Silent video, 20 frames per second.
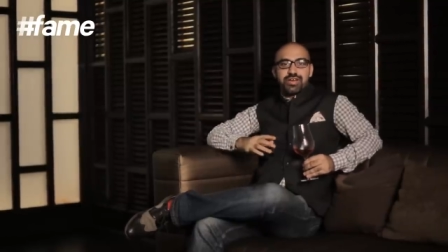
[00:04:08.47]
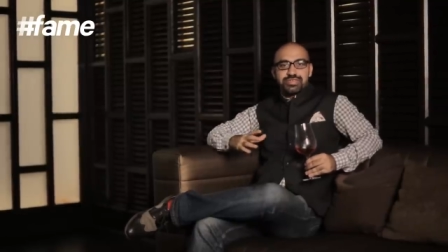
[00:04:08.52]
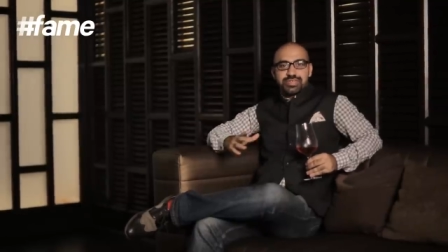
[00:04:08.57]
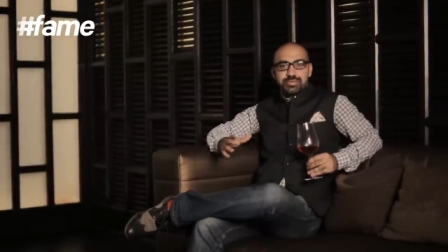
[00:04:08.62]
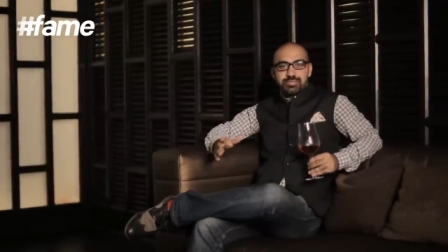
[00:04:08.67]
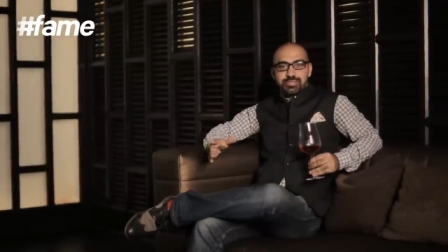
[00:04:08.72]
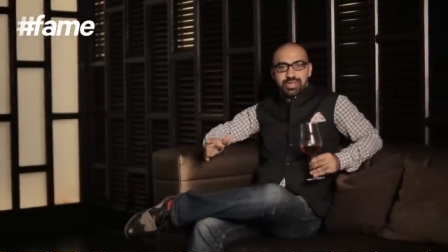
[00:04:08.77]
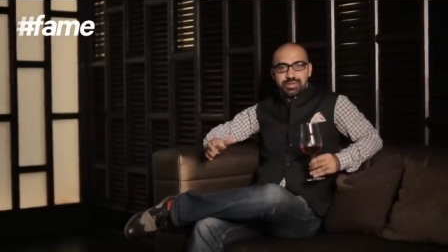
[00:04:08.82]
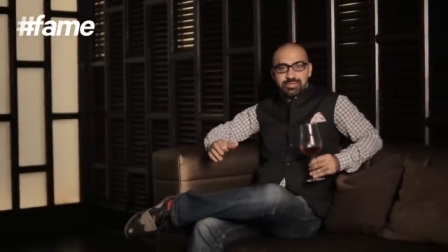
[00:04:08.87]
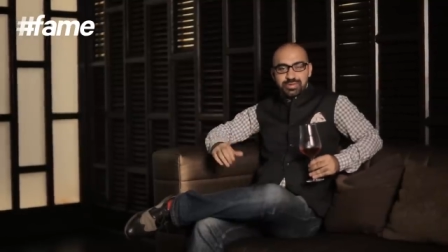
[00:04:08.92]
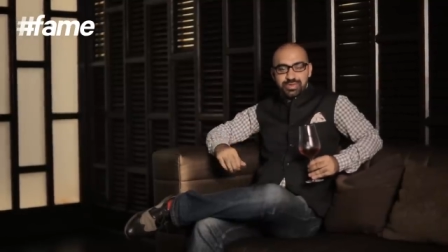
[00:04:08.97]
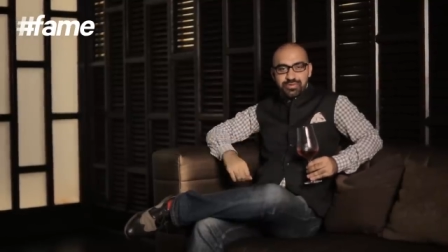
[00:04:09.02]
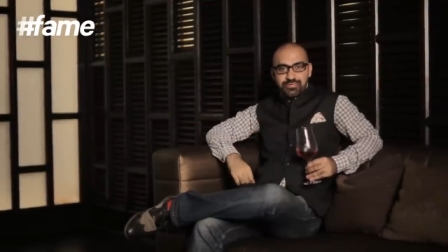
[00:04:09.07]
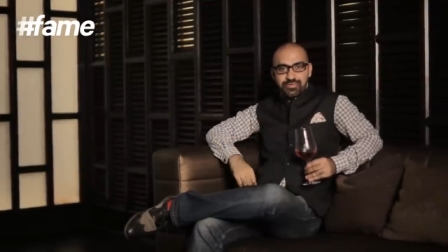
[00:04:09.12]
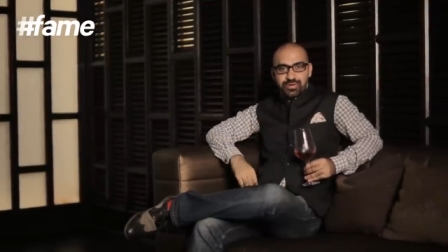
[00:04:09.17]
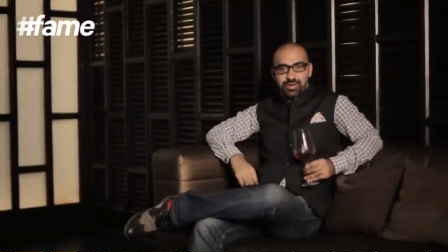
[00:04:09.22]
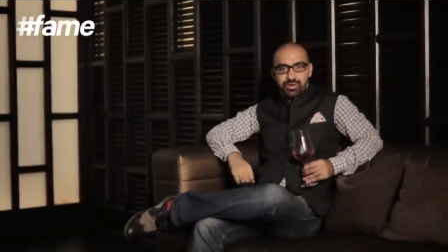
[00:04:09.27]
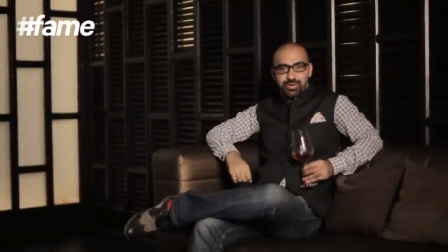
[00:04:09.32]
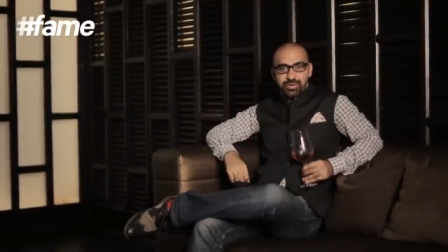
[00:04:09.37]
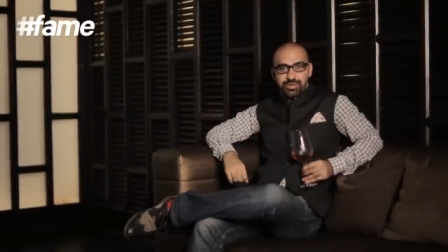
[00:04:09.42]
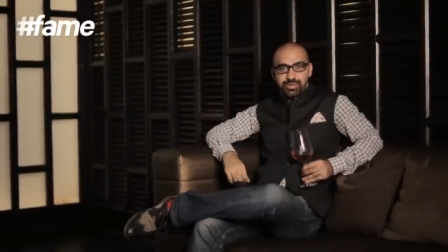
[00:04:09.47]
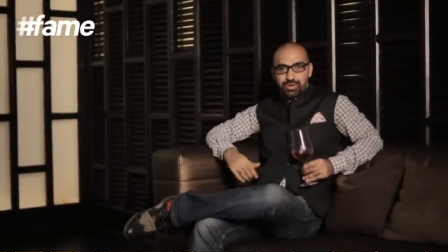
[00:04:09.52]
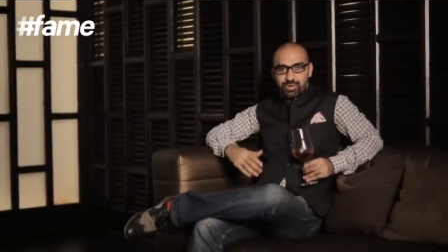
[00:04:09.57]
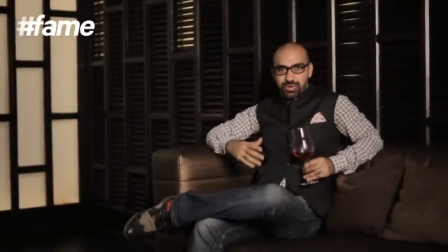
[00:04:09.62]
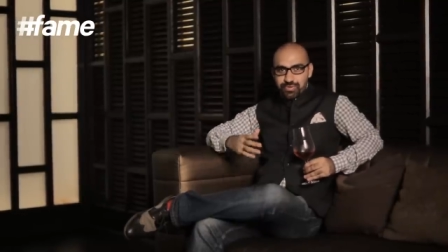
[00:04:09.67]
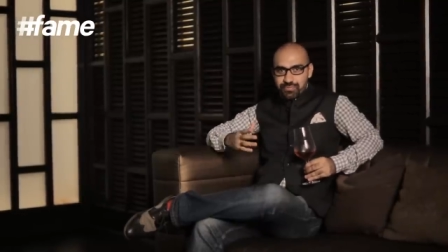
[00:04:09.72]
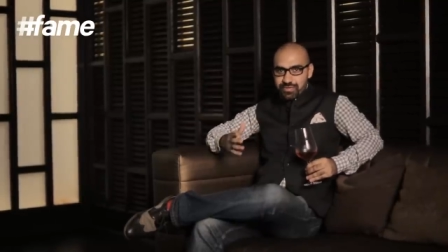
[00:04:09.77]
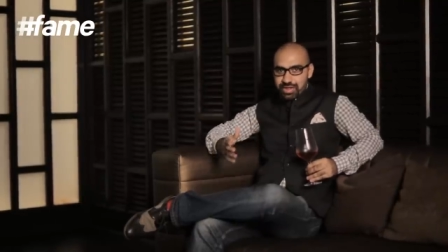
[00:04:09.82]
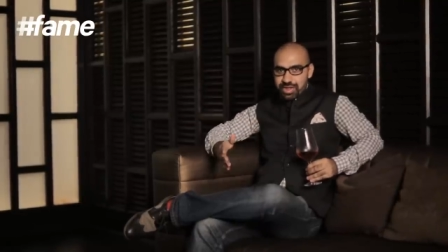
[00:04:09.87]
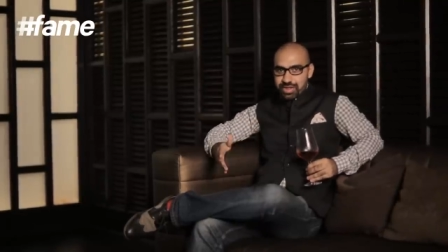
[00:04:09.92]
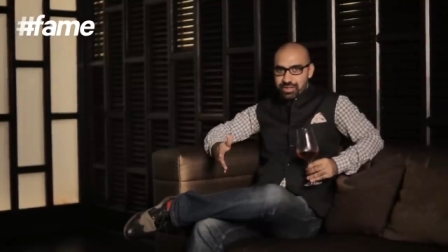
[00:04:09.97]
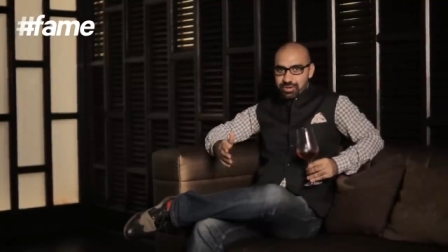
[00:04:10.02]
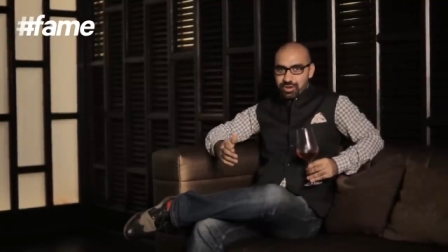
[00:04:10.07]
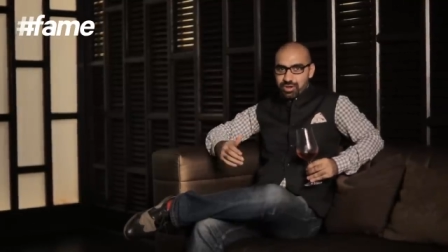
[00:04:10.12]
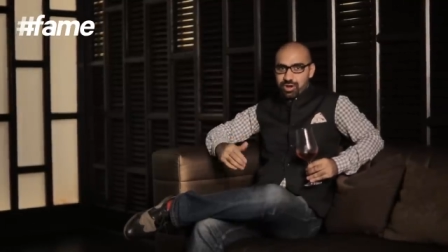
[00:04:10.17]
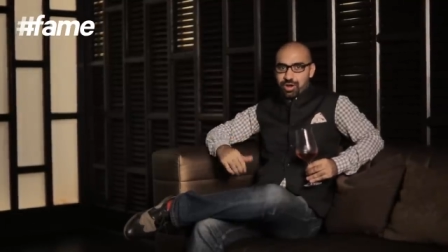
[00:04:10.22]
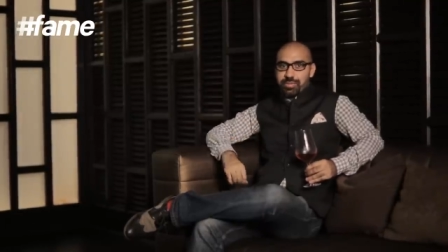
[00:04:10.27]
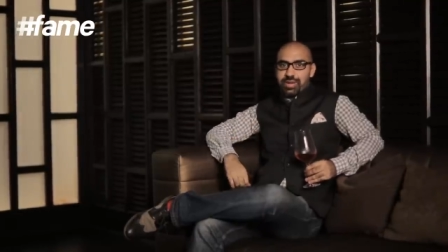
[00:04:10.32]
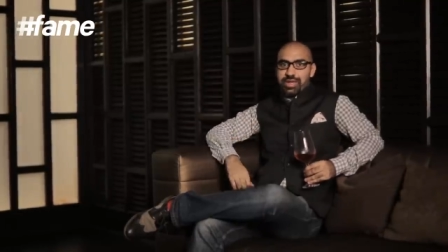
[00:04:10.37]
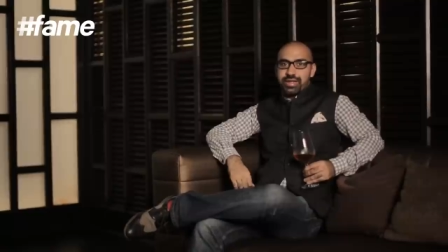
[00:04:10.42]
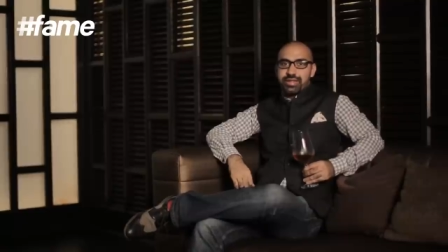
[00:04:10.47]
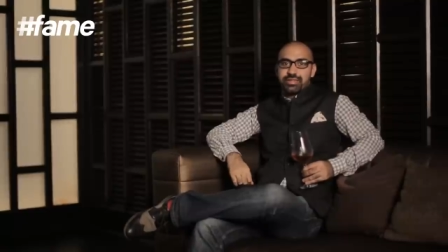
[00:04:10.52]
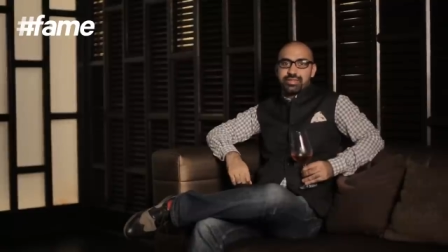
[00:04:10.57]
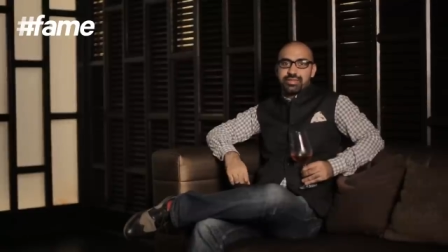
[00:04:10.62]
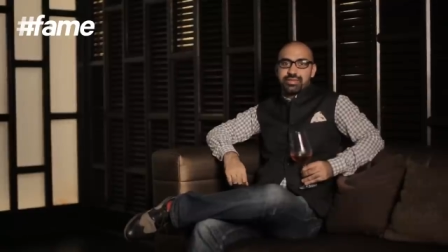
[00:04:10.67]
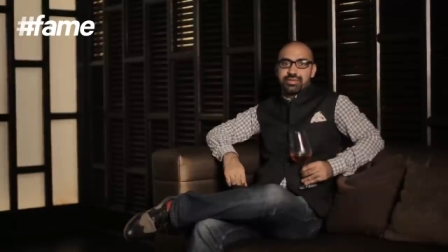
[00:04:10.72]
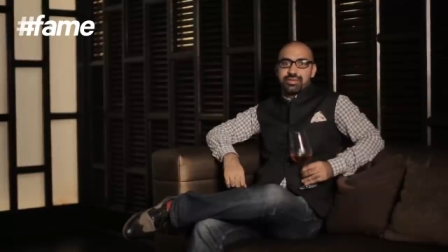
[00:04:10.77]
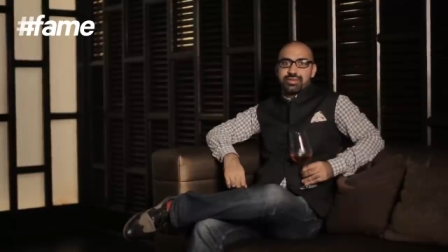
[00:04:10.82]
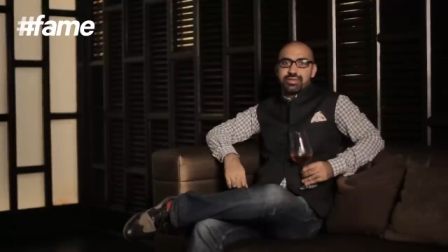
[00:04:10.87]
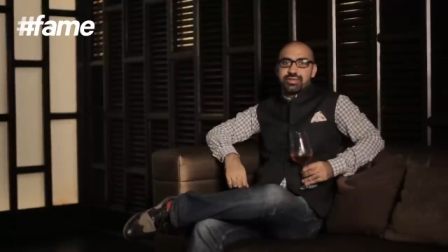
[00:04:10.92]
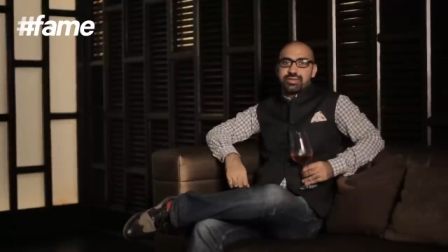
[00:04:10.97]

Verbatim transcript: have some tips of your own, don't forget to comment